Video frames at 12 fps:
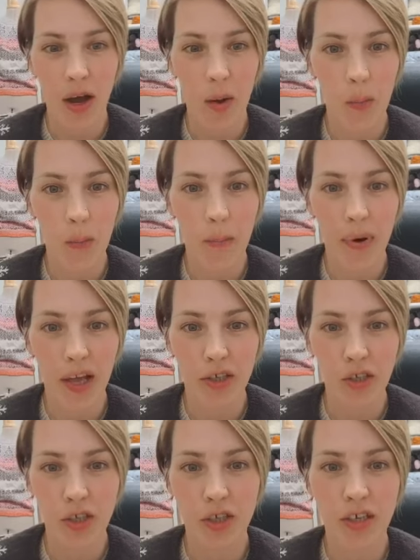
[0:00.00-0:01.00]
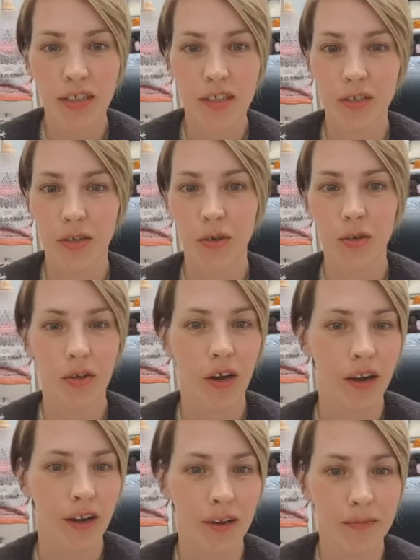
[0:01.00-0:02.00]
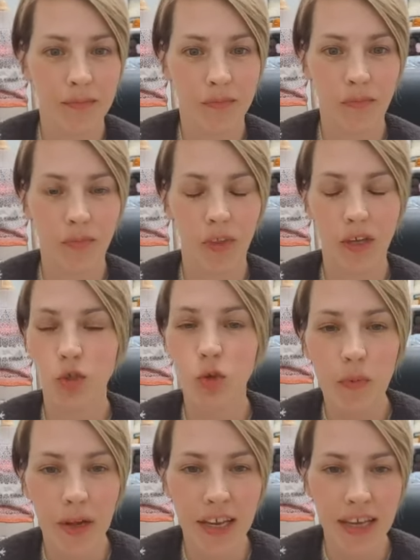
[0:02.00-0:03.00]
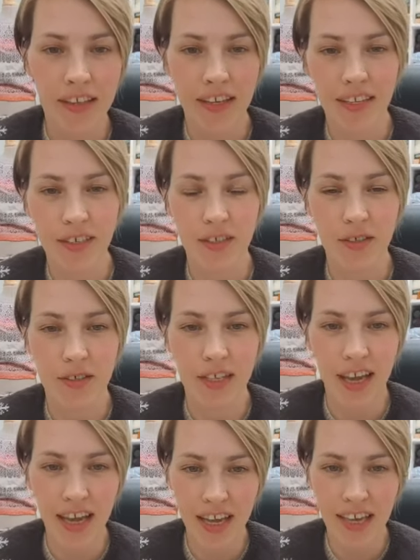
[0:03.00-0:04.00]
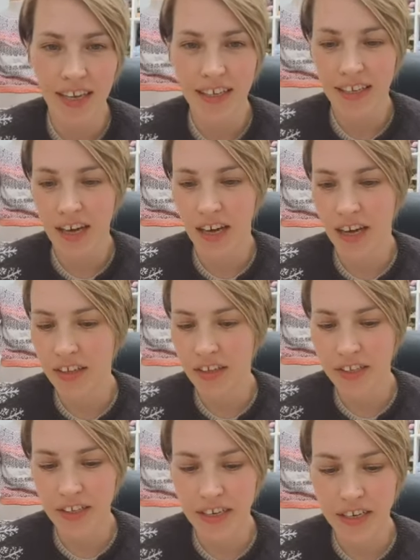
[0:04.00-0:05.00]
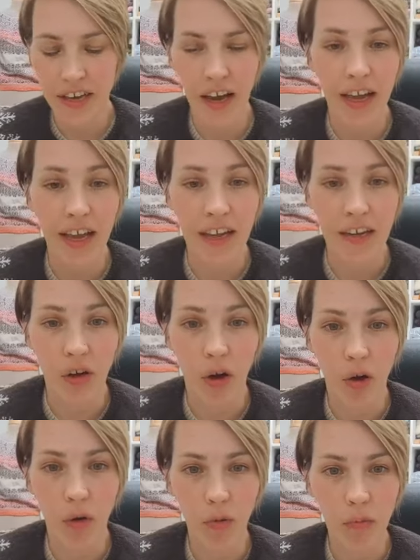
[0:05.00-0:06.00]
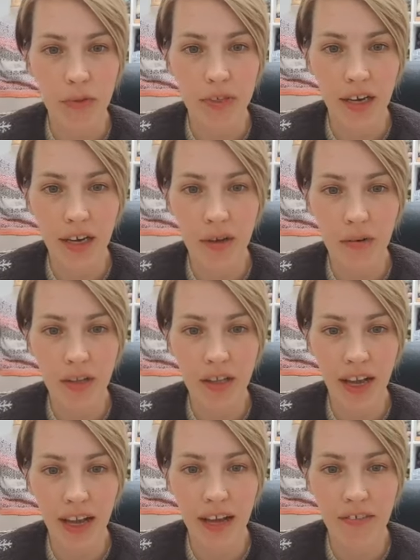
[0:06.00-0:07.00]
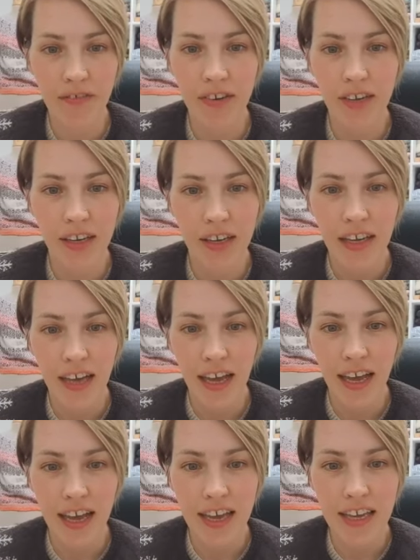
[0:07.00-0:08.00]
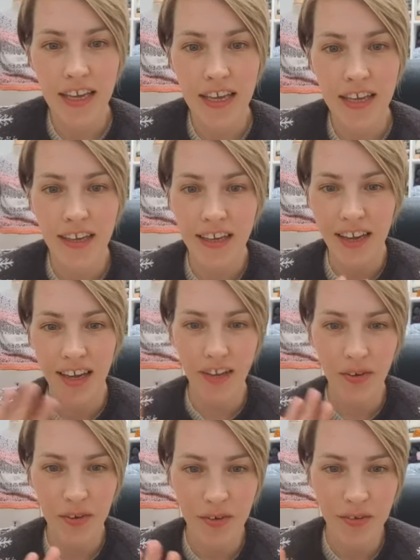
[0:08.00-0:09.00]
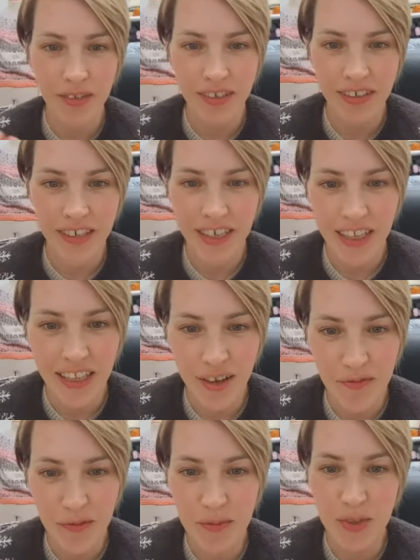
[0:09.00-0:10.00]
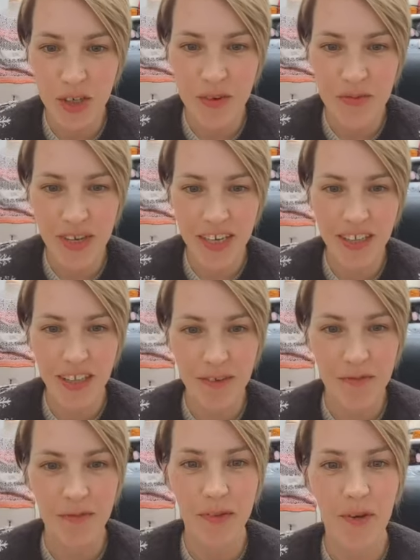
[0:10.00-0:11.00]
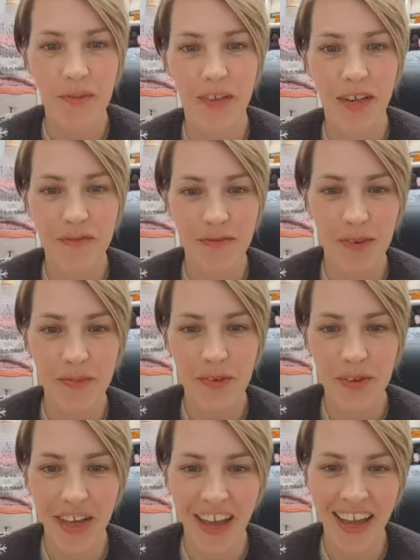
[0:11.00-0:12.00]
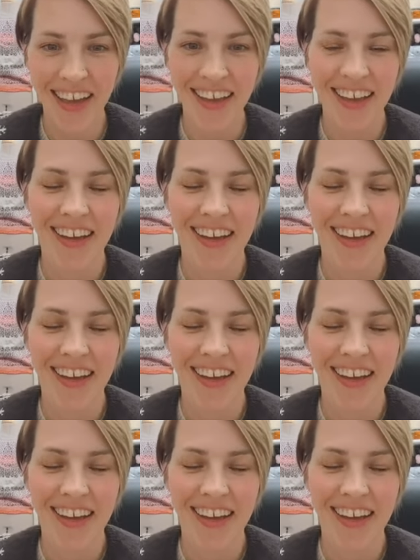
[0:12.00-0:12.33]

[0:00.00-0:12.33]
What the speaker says: much to too many things to say, other than I had hoped I will have a hello, love from Germany, love from UK.